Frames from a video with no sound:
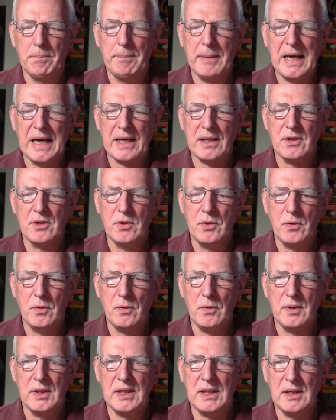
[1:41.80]
back
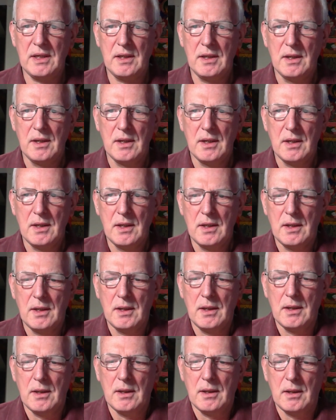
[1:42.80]
to the
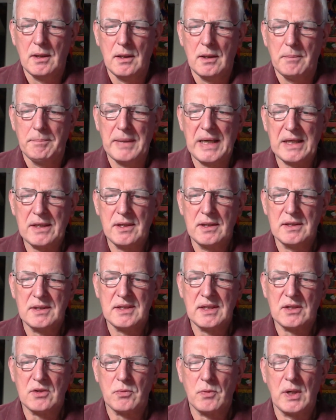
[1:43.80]

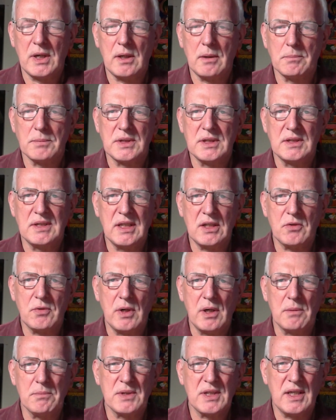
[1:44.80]
six realms. The six
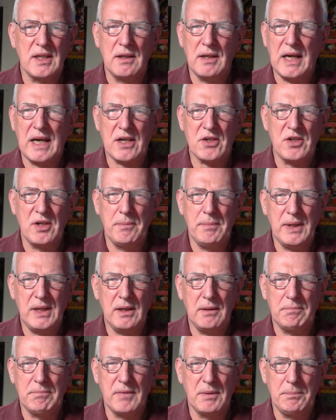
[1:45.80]
realms can actually
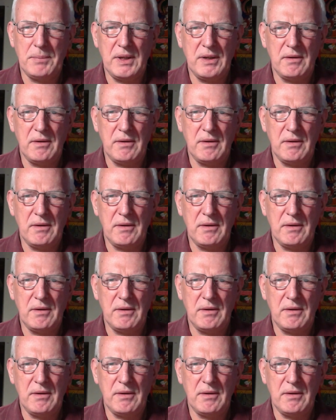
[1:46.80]
be